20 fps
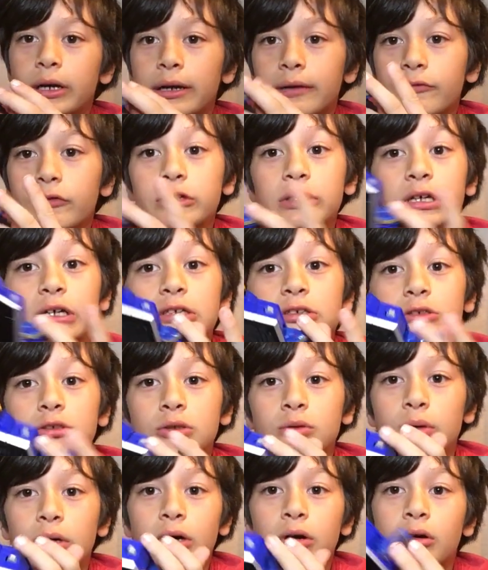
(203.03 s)
For this,
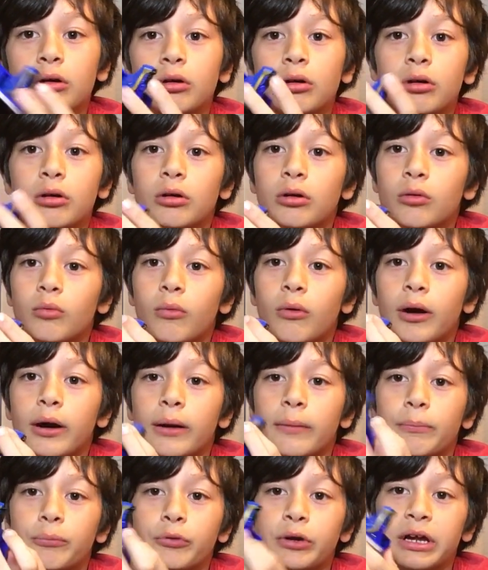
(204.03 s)
you will want
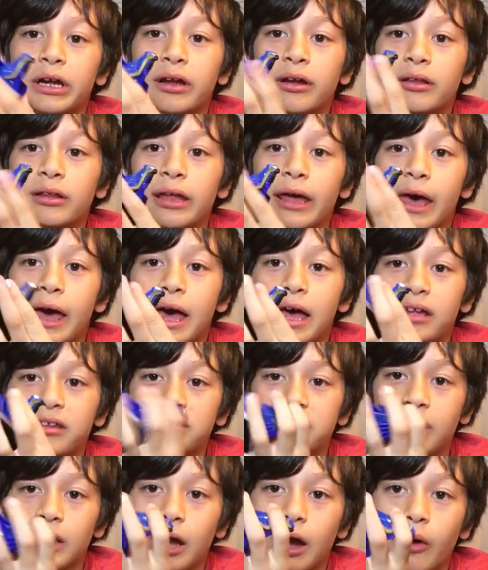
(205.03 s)
to bring the head
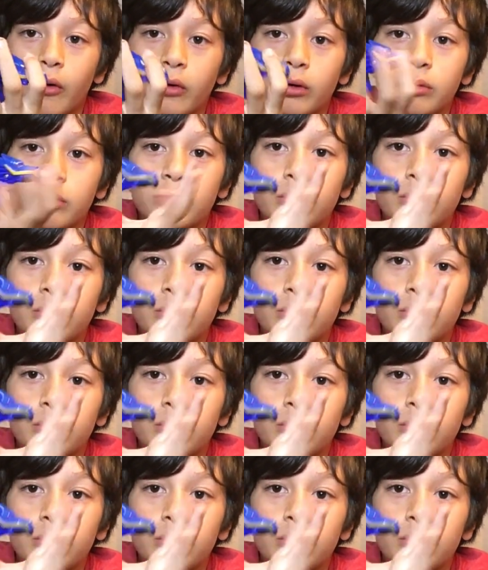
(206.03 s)
down